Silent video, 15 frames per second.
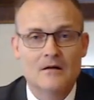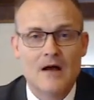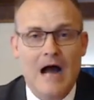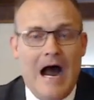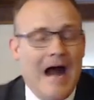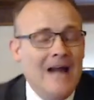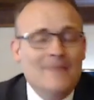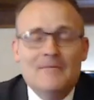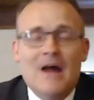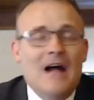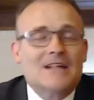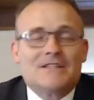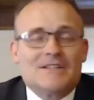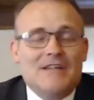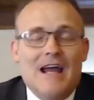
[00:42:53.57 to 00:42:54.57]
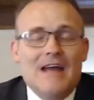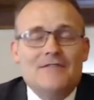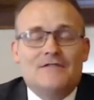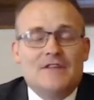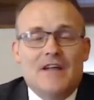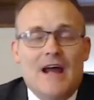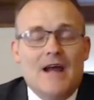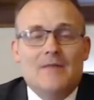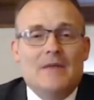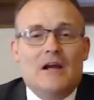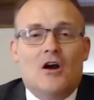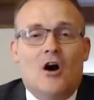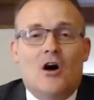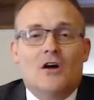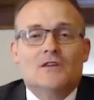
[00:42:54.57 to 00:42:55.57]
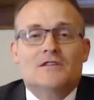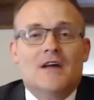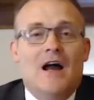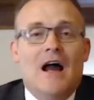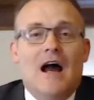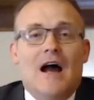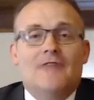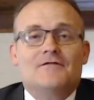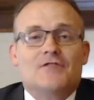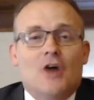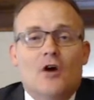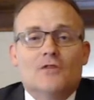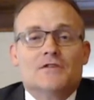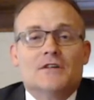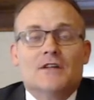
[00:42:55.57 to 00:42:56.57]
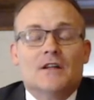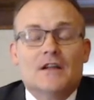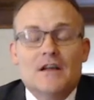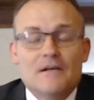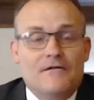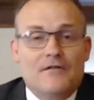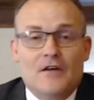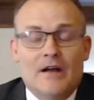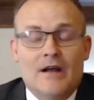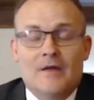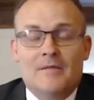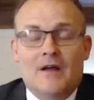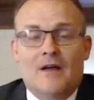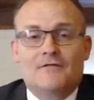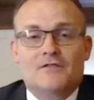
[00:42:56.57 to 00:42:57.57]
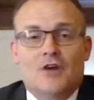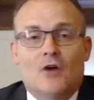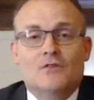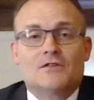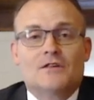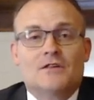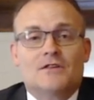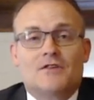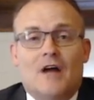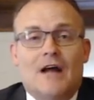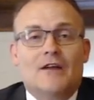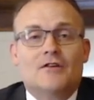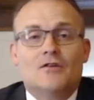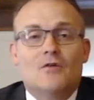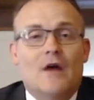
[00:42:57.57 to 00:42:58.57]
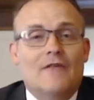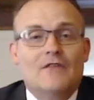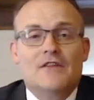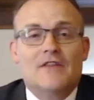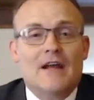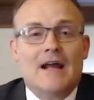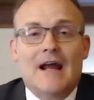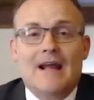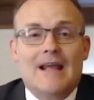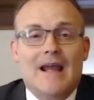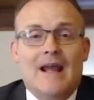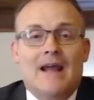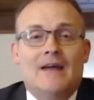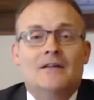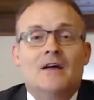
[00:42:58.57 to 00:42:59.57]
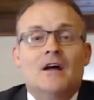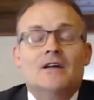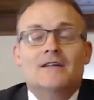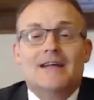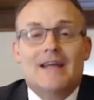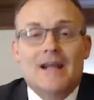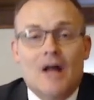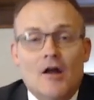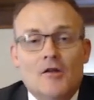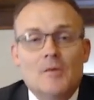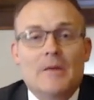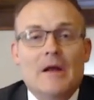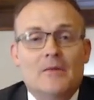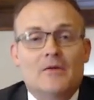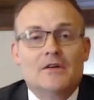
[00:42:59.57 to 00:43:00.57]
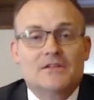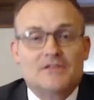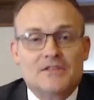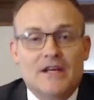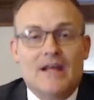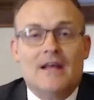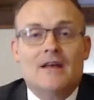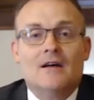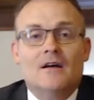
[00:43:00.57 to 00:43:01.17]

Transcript: I am not saved today because I've chosen to live for Him and I've chosen to try to do everything I can to get other people to see